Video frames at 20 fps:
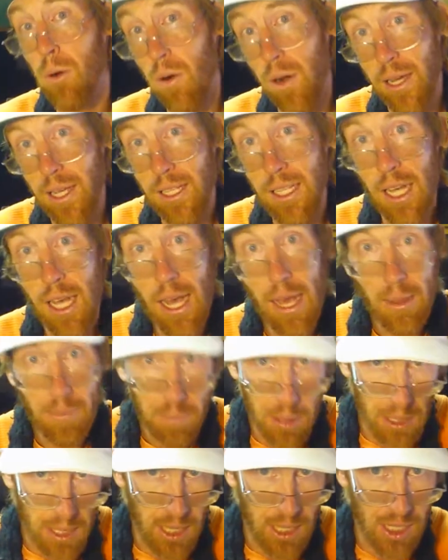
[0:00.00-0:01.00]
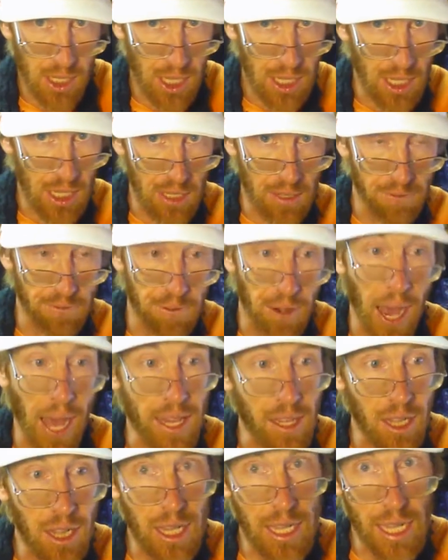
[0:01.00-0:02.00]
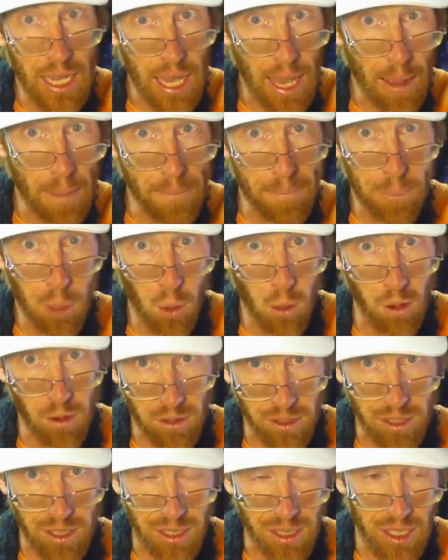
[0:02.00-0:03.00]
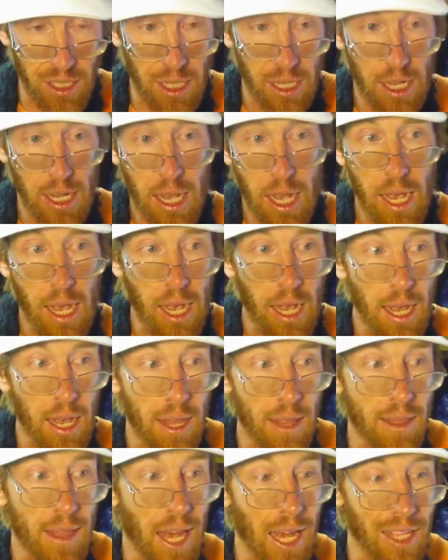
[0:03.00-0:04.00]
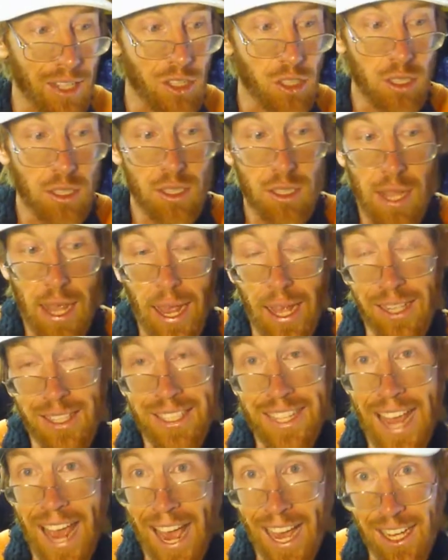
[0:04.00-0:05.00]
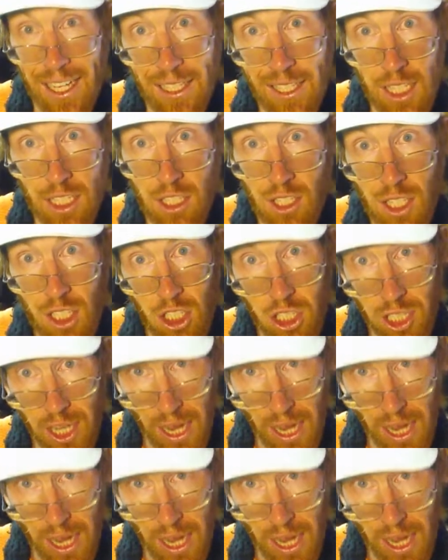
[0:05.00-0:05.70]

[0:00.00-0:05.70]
point because it is vitally important, that antagonistic